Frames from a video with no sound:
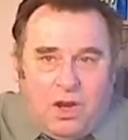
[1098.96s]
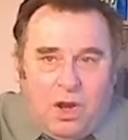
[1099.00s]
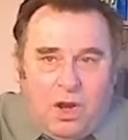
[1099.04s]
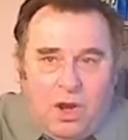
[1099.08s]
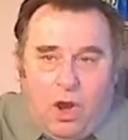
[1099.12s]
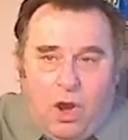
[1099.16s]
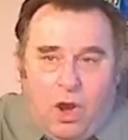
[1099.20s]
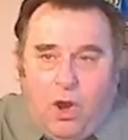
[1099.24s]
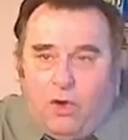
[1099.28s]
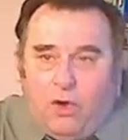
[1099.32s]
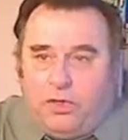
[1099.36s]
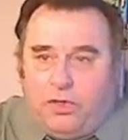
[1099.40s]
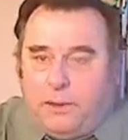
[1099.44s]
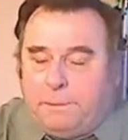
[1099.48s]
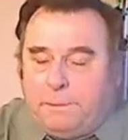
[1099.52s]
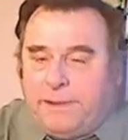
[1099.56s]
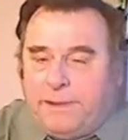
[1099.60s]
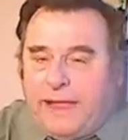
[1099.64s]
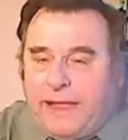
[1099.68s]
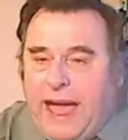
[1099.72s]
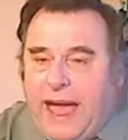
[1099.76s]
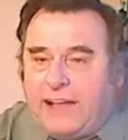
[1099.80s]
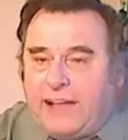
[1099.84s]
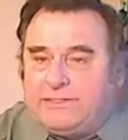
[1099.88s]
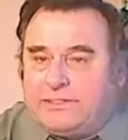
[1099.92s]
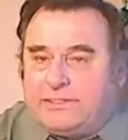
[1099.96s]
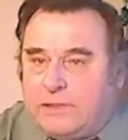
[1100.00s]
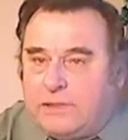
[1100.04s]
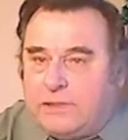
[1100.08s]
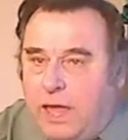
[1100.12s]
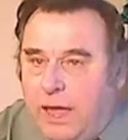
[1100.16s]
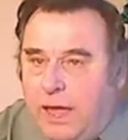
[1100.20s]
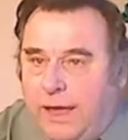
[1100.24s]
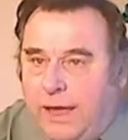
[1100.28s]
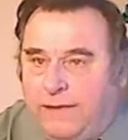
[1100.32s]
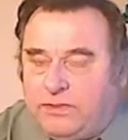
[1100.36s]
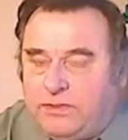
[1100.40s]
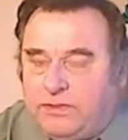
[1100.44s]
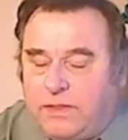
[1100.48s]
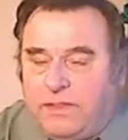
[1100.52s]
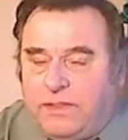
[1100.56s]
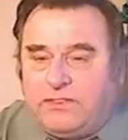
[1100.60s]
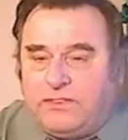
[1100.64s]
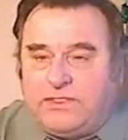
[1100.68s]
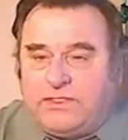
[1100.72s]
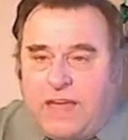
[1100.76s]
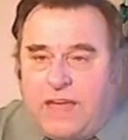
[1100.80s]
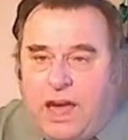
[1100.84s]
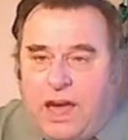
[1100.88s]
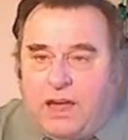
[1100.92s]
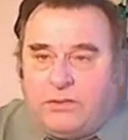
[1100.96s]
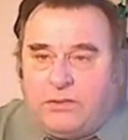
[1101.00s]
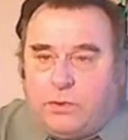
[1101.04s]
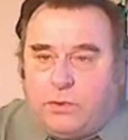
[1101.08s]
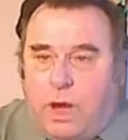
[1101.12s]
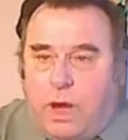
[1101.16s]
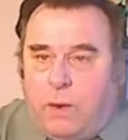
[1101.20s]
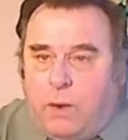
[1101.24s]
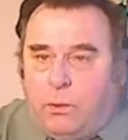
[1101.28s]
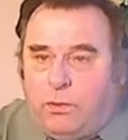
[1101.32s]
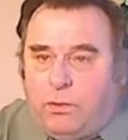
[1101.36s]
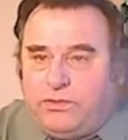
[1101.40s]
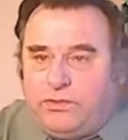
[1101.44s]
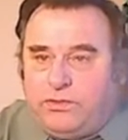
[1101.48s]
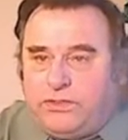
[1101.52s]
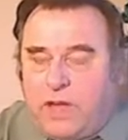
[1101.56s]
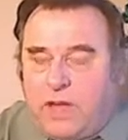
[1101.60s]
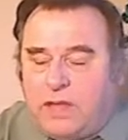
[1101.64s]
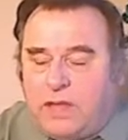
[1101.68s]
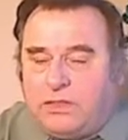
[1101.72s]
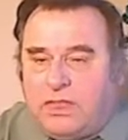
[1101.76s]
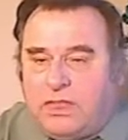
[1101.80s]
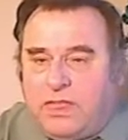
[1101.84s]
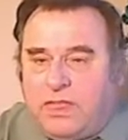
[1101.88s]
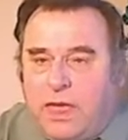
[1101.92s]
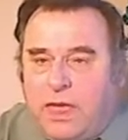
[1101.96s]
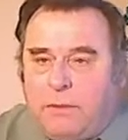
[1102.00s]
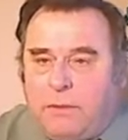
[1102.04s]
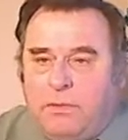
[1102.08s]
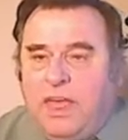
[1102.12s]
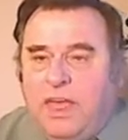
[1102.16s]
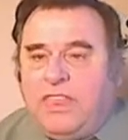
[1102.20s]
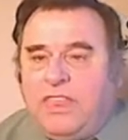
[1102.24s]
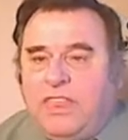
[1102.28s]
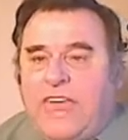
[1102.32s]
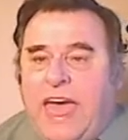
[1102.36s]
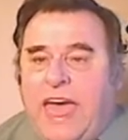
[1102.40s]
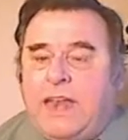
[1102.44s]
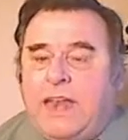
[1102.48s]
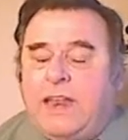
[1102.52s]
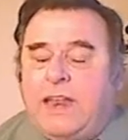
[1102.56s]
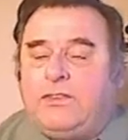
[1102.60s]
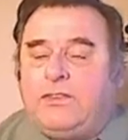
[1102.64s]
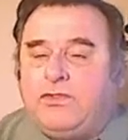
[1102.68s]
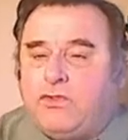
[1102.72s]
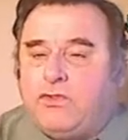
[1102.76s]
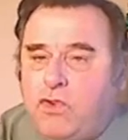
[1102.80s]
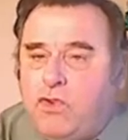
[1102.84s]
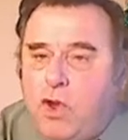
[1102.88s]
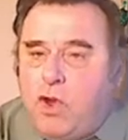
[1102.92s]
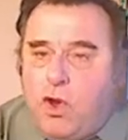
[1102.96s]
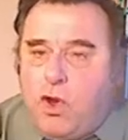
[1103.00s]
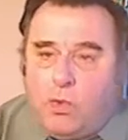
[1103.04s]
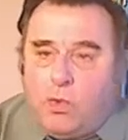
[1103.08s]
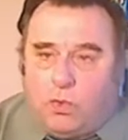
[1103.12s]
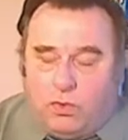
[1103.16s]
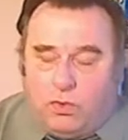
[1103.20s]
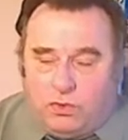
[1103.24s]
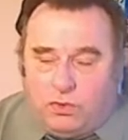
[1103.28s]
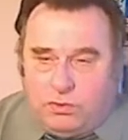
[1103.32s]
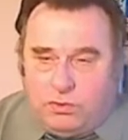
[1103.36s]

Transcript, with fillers: Oh, the black slaves in the South, what was done to them? That is true.